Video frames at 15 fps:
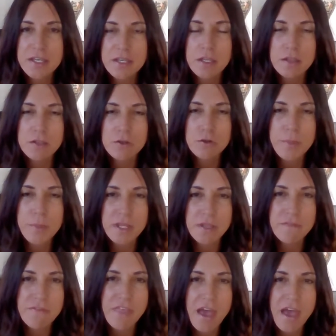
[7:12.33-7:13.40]
a little bit
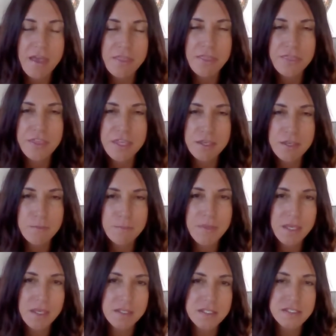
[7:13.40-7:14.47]
of that theme
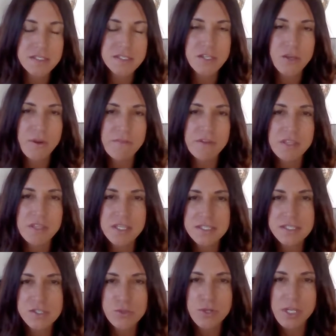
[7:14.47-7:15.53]
in, so
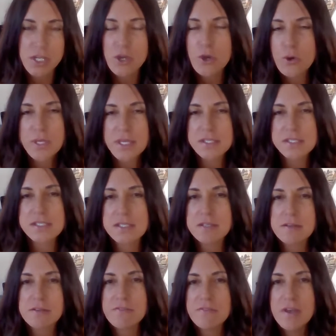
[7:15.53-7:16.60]
everything's sort of
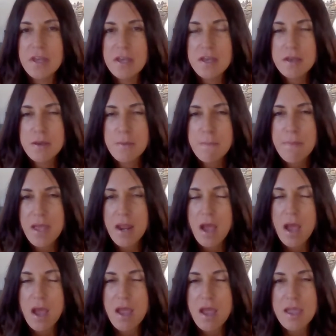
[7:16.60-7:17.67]
cohesive. But
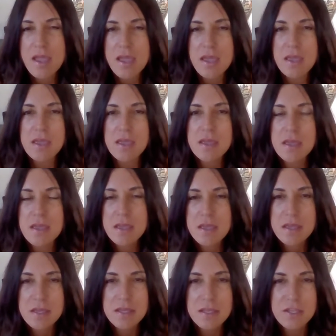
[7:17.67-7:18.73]

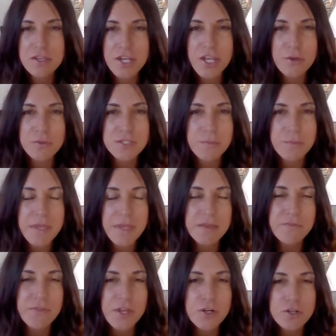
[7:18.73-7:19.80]

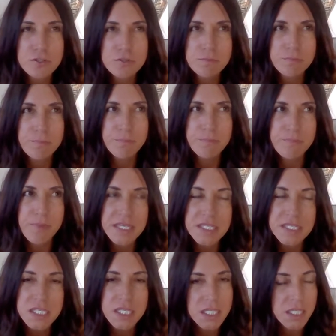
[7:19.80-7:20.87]
if they're
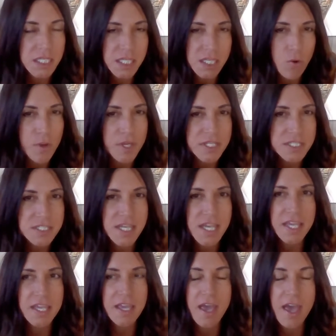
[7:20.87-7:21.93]
basically going to
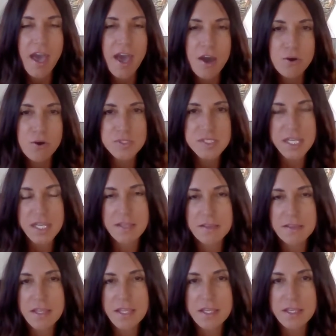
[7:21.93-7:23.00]
take a house
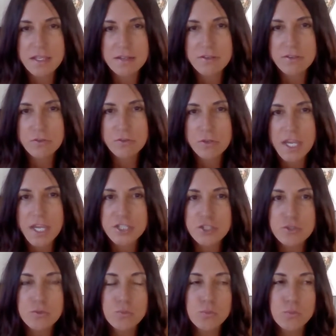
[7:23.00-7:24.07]
and then kind
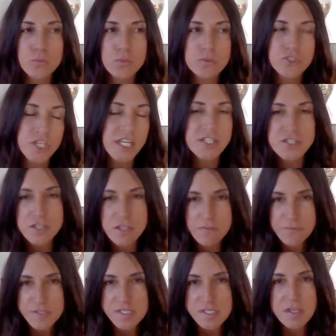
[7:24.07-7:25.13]
of change the
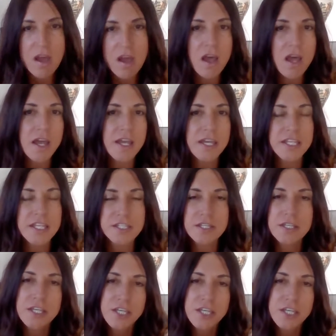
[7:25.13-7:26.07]
facade and